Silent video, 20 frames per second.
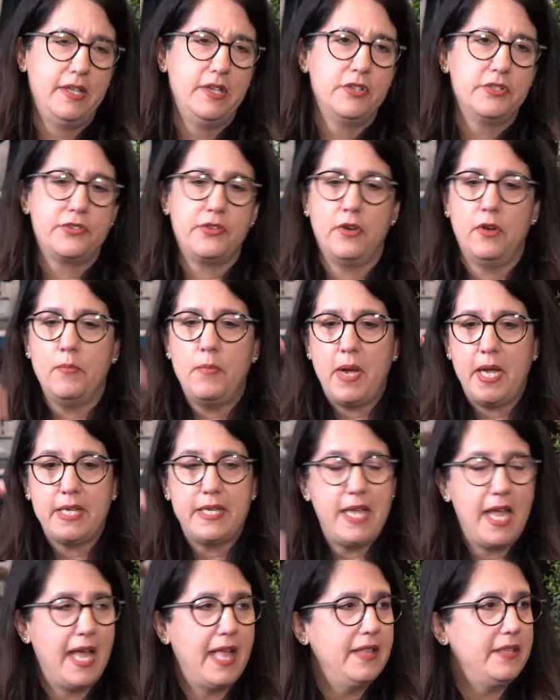So by
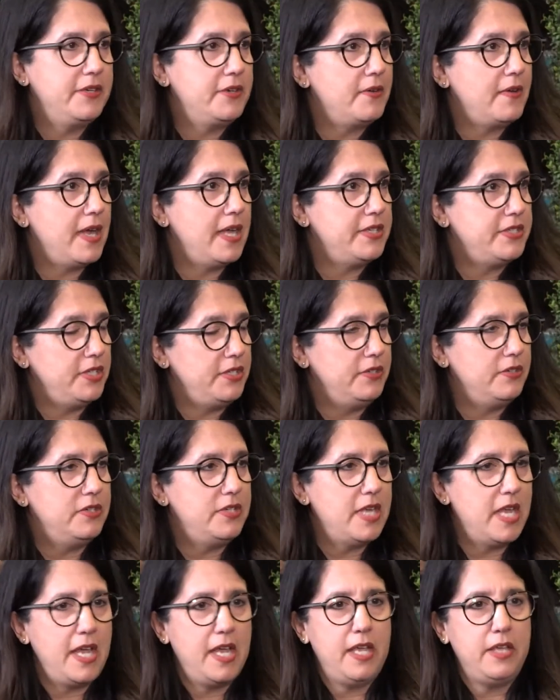calendarizing your
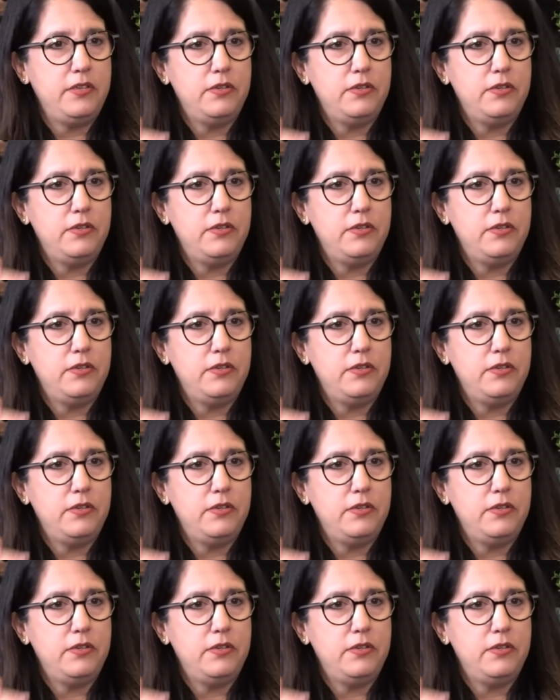day,